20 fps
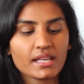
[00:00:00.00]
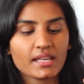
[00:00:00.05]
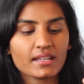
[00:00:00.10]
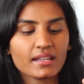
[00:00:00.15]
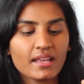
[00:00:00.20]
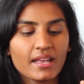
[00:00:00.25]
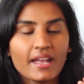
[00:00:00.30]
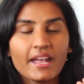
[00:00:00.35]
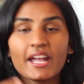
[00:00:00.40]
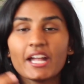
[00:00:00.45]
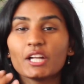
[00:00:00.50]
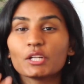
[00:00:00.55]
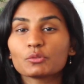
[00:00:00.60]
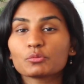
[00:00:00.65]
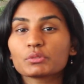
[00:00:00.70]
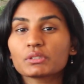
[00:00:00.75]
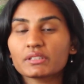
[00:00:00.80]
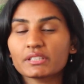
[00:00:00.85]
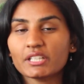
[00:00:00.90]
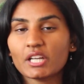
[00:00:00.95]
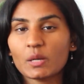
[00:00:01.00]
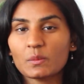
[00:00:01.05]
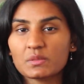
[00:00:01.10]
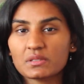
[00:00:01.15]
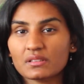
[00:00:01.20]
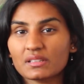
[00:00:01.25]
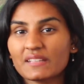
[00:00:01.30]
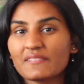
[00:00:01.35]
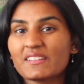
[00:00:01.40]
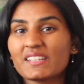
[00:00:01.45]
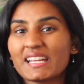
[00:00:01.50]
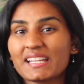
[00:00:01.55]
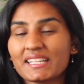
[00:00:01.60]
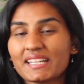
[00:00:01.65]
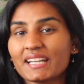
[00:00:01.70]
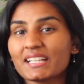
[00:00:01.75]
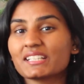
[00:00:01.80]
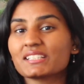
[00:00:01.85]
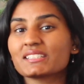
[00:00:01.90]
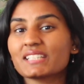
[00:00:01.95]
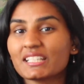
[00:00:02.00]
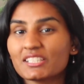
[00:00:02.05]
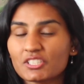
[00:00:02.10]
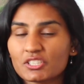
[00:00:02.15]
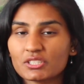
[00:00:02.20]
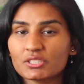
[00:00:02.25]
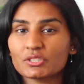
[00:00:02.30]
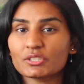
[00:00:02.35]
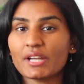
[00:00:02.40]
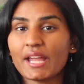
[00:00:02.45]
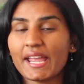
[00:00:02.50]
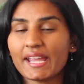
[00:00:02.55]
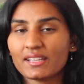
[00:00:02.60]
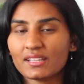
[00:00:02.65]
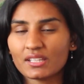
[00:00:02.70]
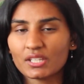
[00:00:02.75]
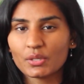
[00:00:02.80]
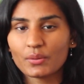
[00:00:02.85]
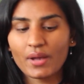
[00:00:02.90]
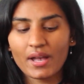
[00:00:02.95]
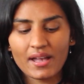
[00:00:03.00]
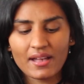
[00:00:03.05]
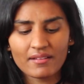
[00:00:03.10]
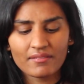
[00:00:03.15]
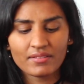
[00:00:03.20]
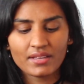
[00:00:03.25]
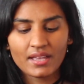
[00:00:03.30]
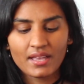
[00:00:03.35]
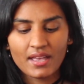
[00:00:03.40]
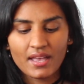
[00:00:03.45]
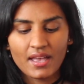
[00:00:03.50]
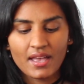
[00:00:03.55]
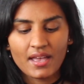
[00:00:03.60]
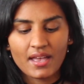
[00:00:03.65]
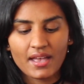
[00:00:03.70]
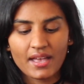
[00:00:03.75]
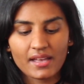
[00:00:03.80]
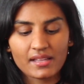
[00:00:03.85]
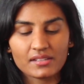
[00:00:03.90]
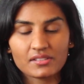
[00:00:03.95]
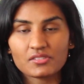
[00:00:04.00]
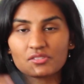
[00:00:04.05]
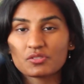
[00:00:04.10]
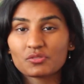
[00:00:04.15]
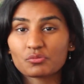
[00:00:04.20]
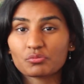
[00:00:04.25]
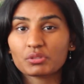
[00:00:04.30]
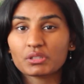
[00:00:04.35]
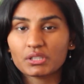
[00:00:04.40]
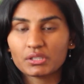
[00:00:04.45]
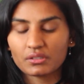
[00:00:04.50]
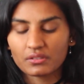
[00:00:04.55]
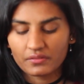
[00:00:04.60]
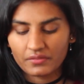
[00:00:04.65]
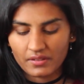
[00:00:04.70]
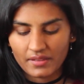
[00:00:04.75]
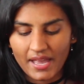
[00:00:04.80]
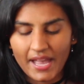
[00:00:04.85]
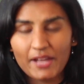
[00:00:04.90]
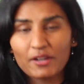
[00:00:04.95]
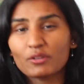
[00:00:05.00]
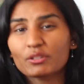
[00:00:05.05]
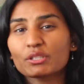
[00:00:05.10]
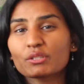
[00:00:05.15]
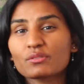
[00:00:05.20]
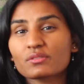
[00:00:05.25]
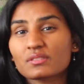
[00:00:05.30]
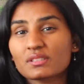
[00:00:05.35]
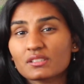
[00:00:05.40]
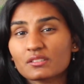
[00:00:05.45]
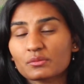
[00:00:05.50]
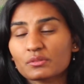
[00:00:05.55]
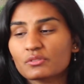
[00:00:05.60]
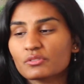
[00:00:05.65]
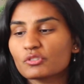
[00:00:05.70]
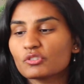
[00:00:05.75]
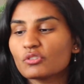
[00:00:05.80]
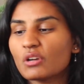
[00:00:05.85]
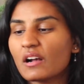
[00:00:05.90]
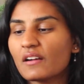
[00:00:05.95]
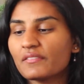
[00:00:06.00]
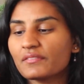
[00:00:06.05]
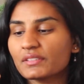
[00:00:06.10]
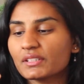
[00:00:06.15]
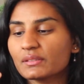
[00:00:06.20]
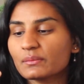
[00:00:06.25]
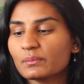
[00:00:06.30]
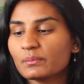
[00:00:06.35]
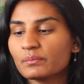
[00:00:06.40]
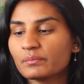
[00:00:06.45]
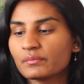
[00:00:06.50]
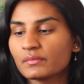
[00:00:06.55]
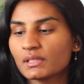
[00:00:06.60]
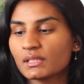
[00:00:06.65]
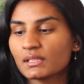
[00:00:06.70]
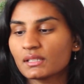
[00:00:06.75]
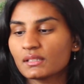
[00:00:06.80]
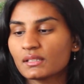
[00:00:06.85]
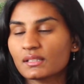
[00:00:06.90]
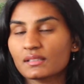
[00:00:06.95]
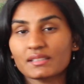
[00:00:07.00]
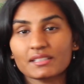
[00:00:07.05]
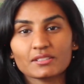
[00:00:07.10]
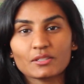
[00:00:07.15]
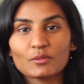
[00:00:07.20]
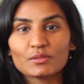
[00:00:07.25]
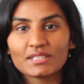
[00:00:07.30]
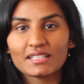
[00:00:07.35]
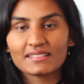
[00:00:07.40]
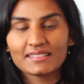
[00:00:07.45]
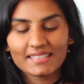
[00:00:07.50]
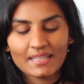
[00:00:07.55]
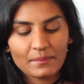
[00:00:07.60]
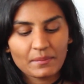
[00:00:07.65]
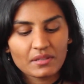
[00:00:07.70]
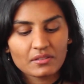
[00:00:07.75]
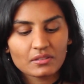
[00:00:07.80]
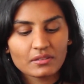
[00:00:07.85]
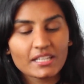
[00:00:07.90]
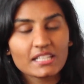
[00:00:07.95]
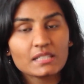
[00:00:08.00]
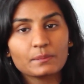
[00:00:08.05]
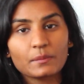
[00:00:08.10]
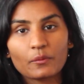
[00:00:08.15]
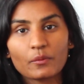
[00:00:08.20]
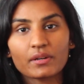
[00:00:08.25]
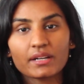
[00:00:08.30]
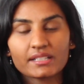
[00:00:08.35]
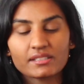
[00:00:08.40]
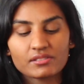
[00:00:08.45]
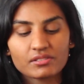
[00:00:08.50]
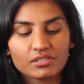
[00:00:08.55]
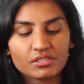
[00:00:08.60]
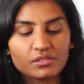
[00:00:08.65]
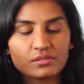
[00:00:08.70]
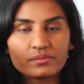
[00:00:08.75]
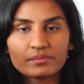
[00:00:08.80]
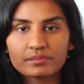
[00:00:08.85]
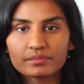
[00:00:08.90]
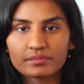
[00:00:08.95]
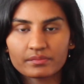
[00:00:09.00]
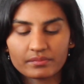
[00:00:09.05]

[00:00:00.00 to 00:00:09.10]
it. It really helps alleviate any kind of tension or aching you have, and it's just really good for that. I don't use this one too often because I don't tend to get muscle aches, but when I do,